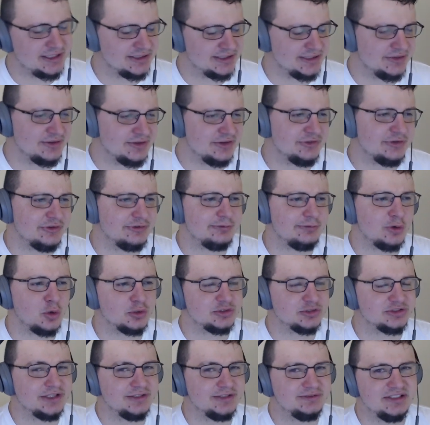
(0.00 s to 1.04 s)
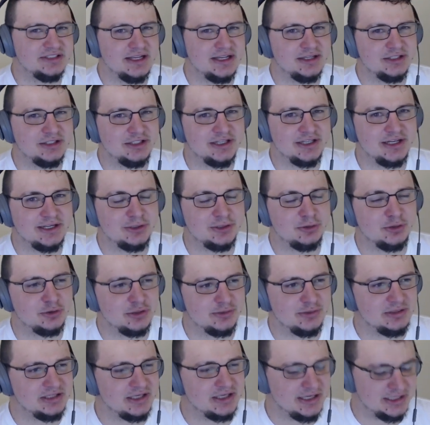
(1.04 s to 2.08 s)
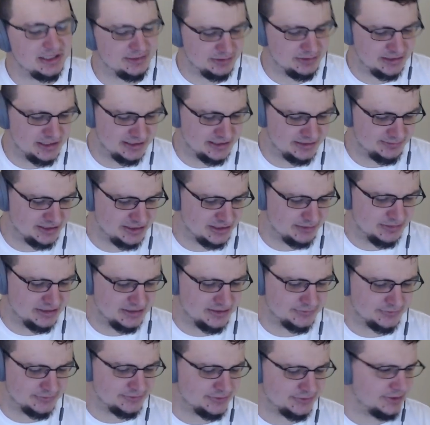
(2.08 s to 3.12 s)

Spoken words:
and then the far safety had a good angle on him and got him and knocked him out of bounds.